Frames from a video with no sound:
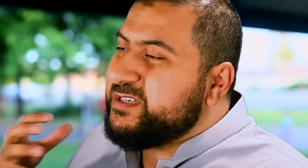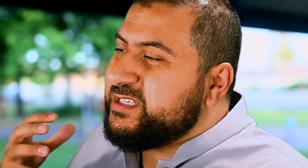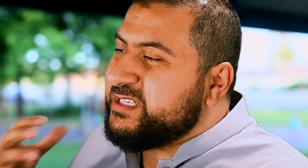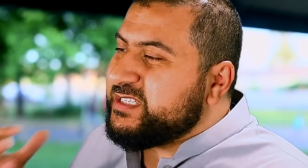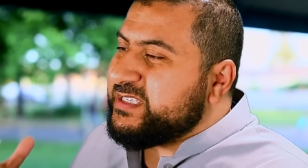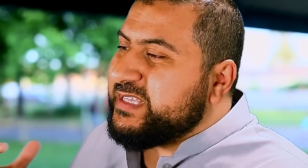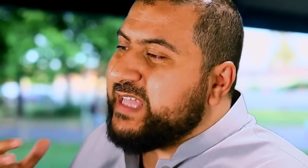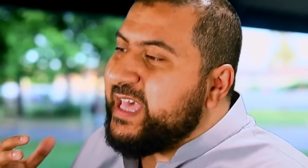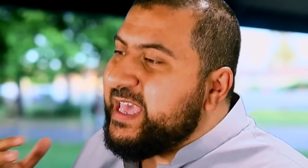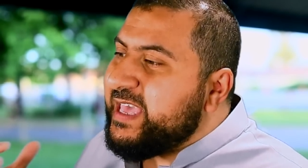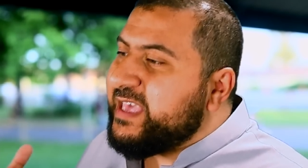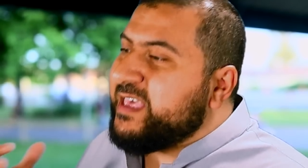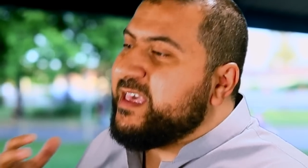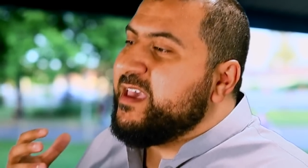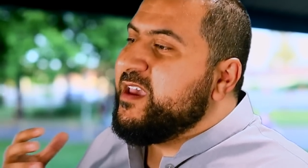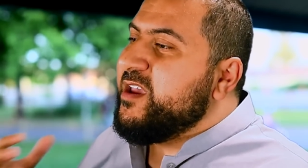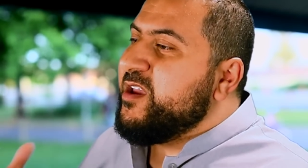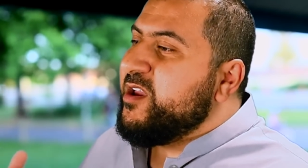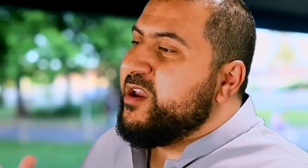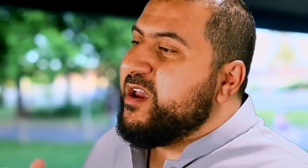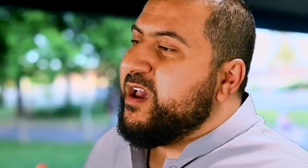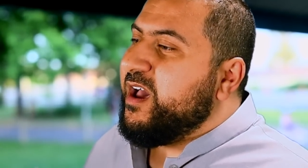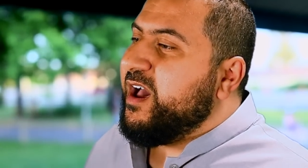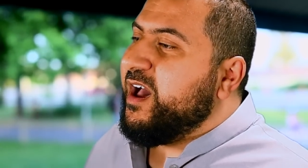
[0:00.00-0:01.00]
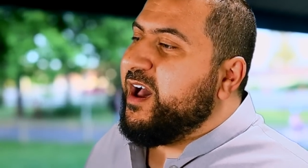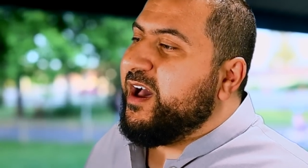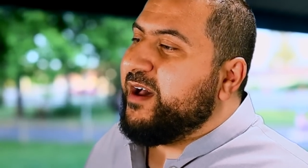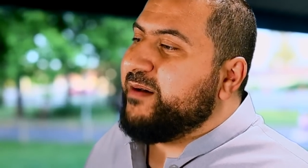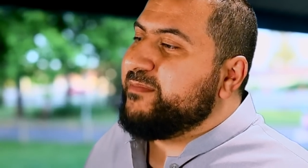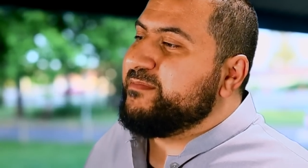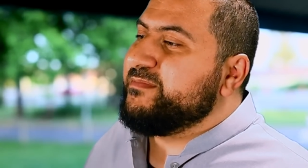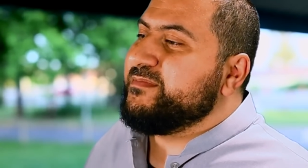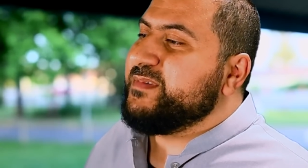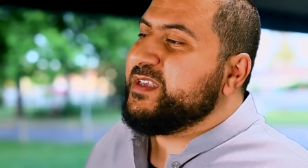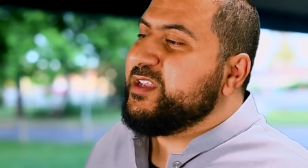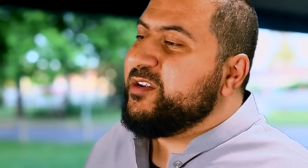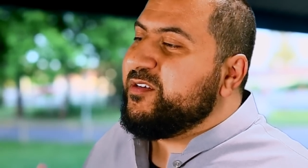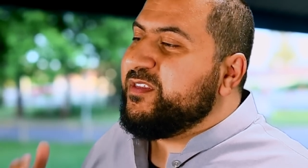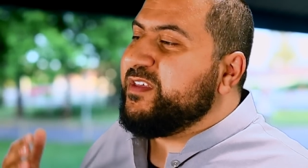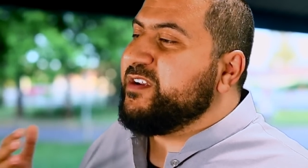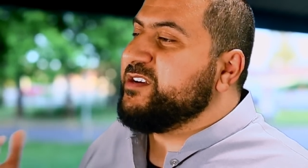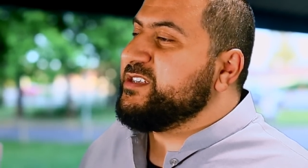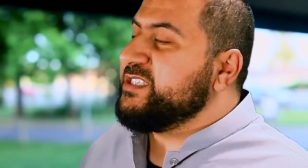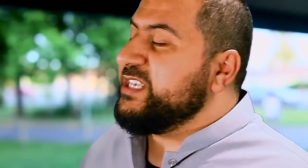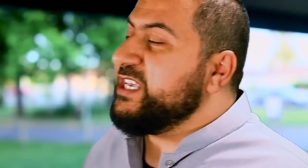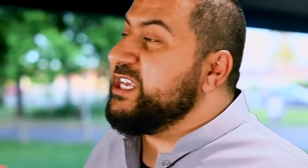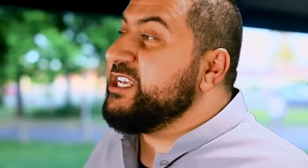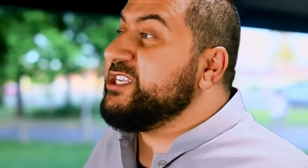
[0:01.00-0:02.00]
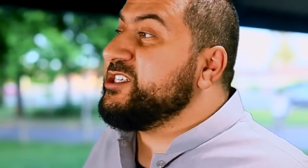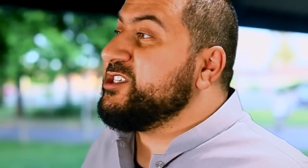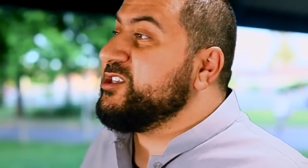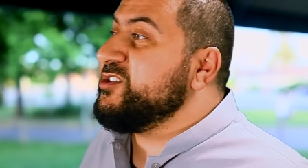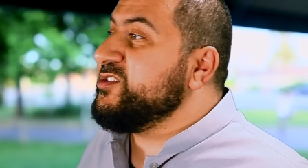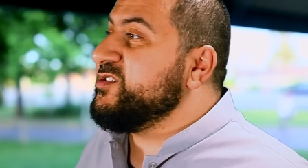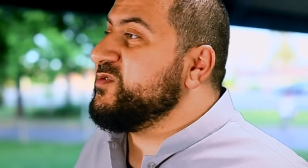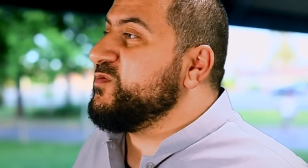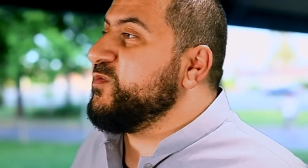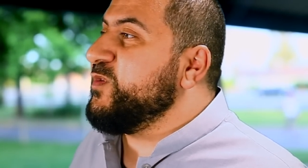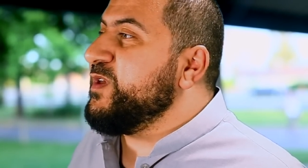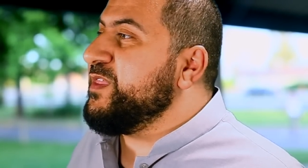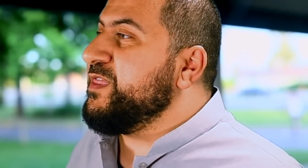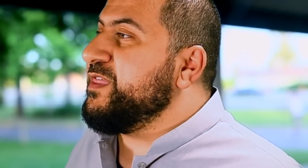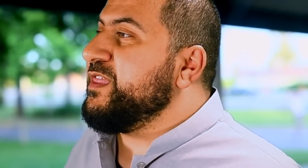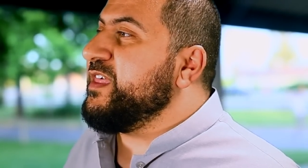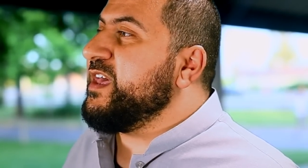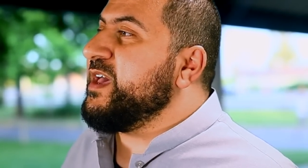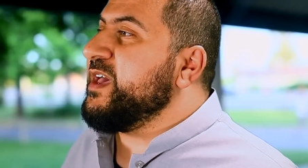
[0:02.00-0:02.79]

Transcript: are just like, um, you know, there's issues with